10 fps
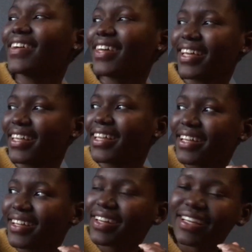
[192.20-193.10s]
Okay.
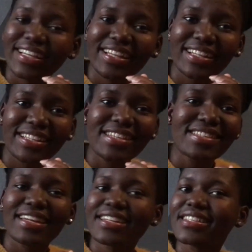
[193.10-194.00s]
The
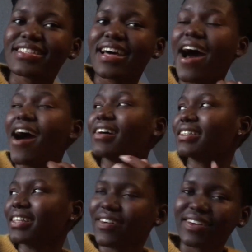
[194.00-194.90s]
sun is
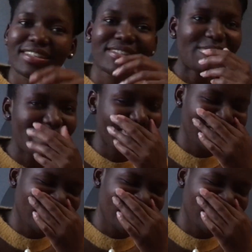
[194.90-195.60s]
out now. I need to be